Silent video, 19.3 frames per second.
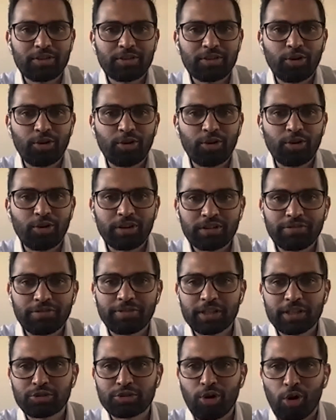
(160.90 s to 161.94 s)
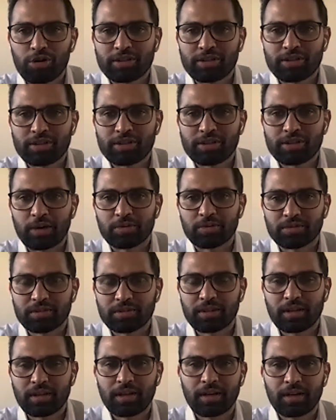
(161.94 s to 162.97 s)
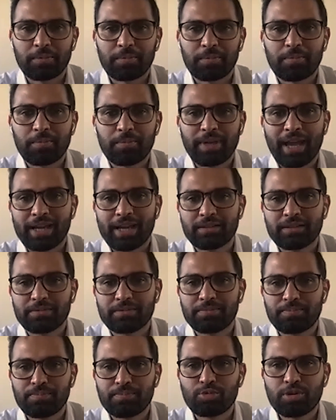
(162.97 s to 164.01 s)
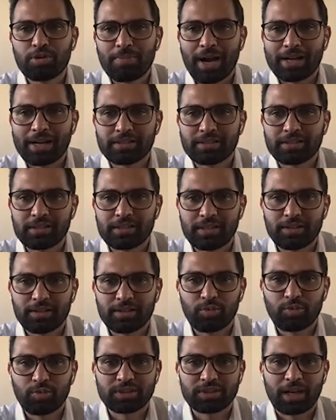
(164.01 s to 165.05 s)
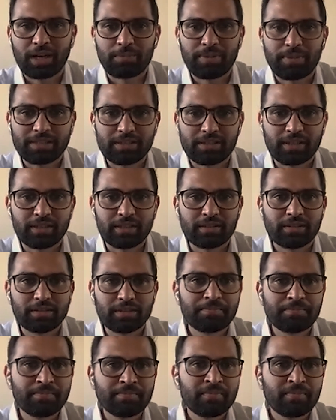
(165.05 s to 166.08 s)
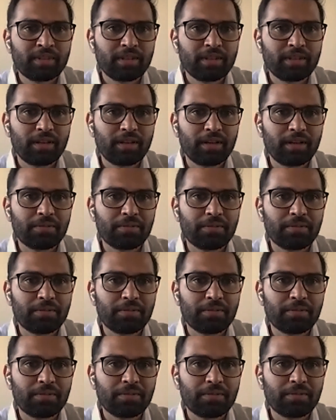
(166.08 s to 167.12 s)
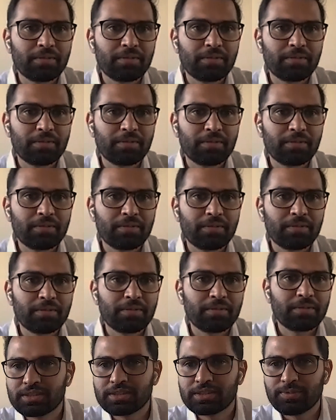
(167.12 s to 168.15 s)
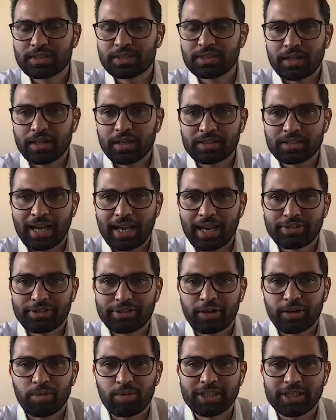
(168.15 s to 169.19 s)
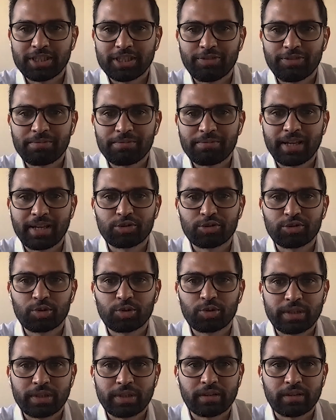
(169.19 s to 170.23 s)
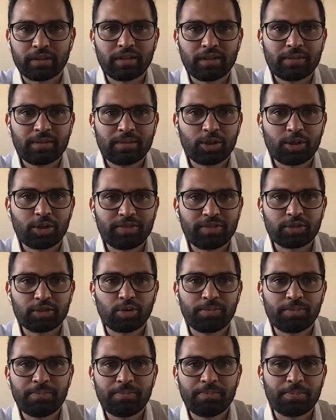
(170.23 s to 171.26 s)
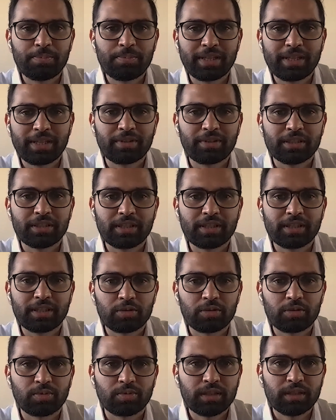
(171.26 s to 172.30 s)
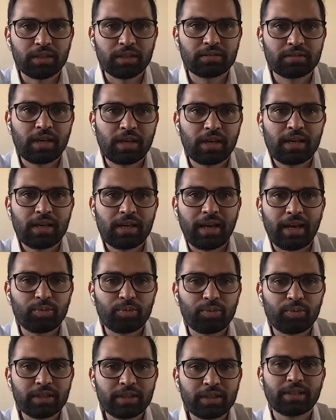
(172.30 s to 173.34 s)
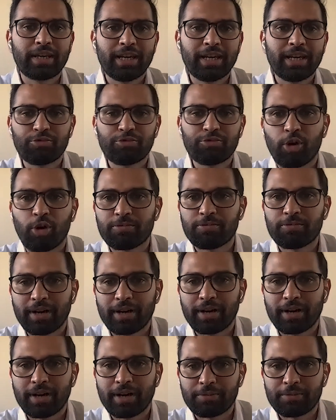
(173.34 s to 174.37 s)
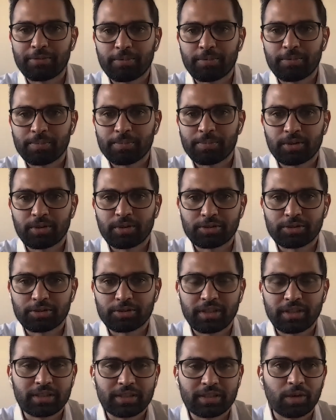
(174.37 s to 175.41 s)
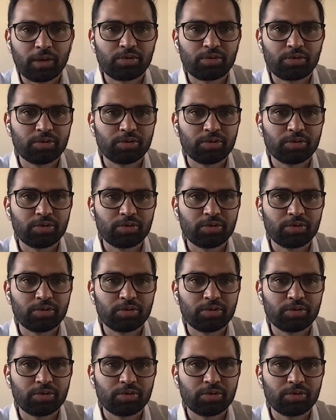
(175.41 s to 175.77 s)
During the first lockdown, we had Poonam Mahajanji was our president, and we started this hashtag called BJYM Cares on Twitter because we had so many people that were reaching out to us, and Twitter is a great form for people to actually reach out to you.